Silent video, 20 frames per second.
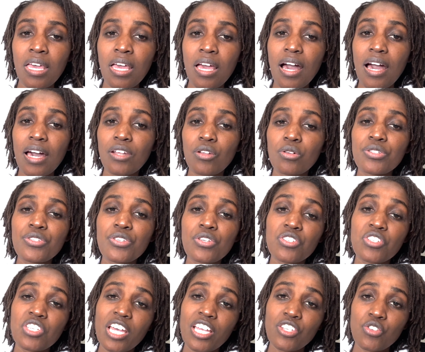And also
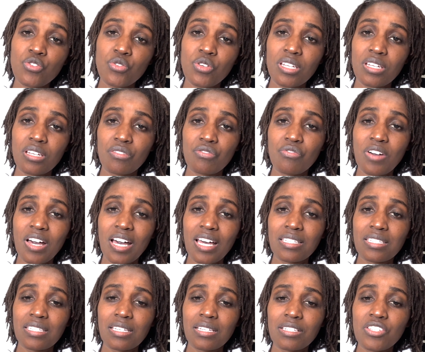saturated
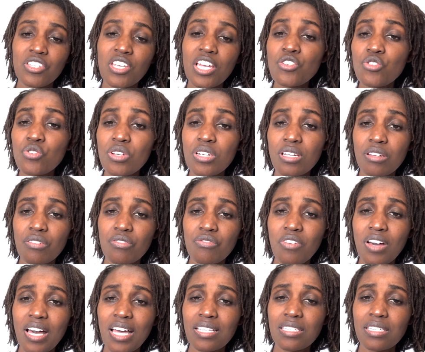fats. And saturated
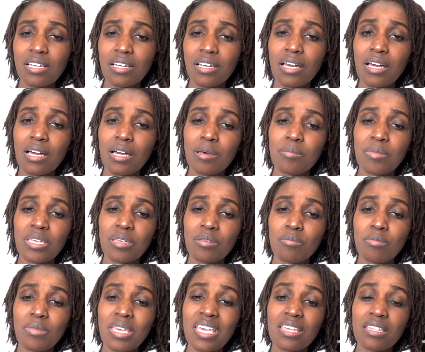fats are coming
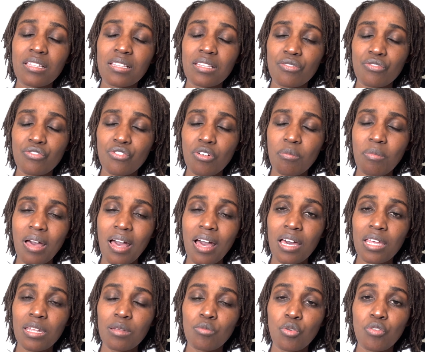mainly from
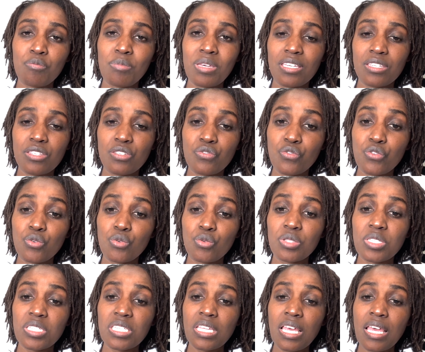animal-based
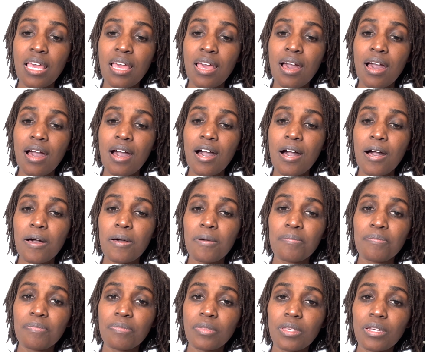foods.
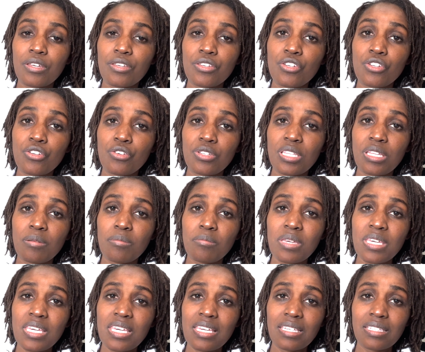The
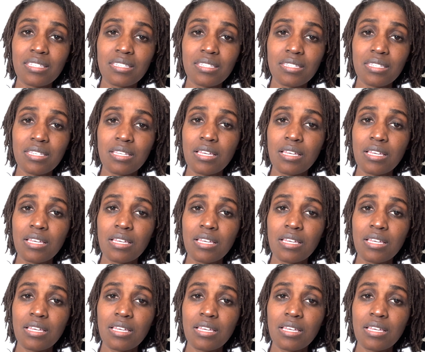meats